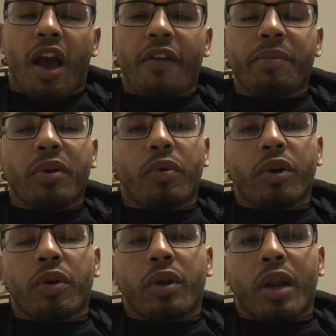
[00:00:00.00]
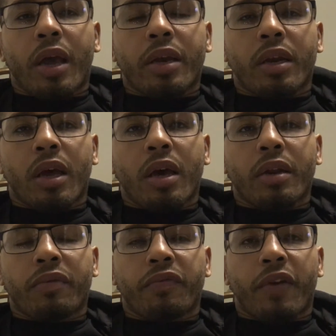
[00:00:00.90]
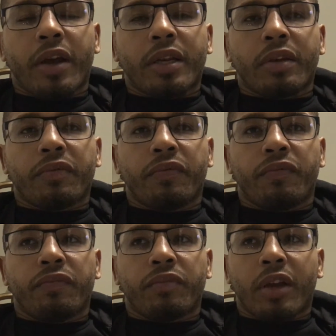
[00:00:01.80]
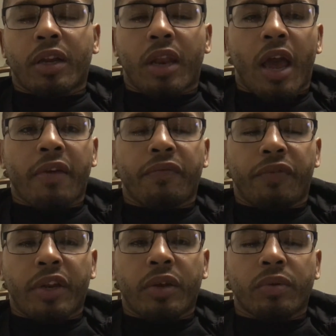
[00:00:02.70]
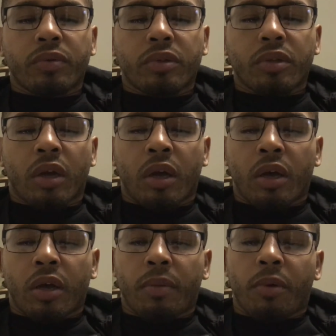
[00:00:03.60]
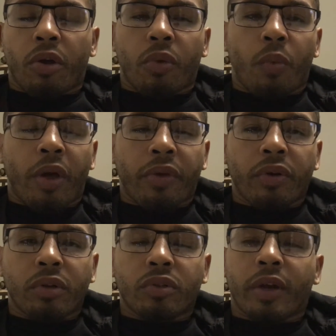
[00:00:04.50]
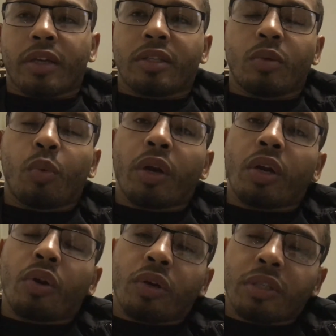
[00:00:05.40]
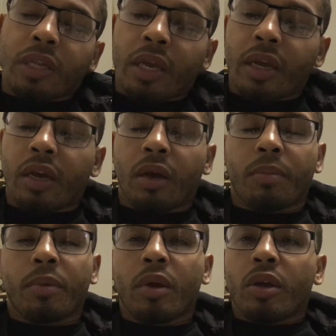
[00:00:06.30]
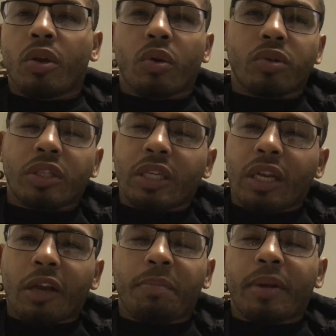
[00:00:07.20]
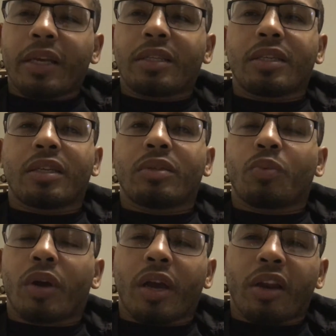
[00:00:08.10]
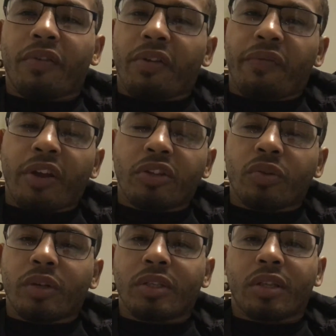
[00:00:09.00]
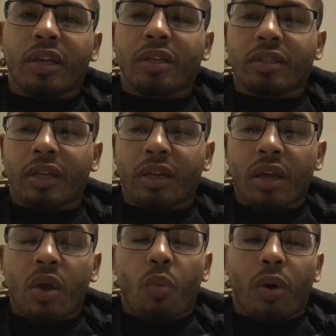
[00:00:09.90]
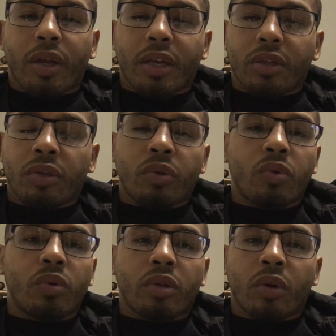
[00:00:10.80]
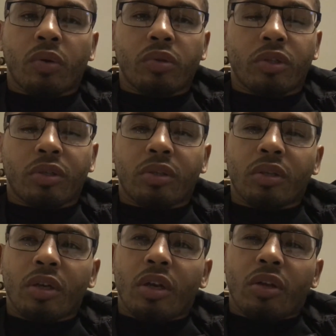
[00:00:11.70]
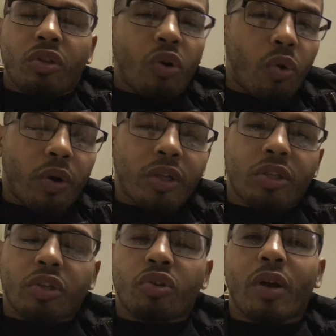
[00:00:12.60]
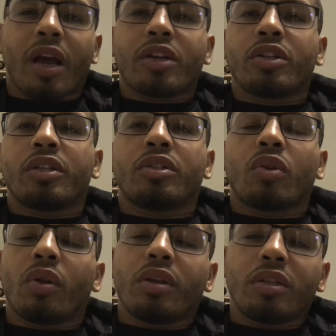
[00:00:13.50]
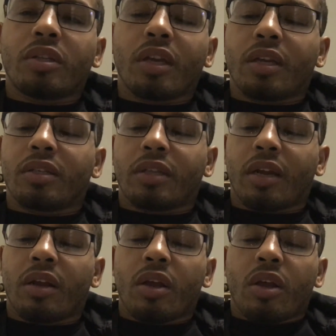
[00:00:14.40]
I've been going online a lot and finding like live videos on the weather, so I can see what it looks like. Scenic places, what kind of adventurous things that one can do. Just tourist attractions, all these things that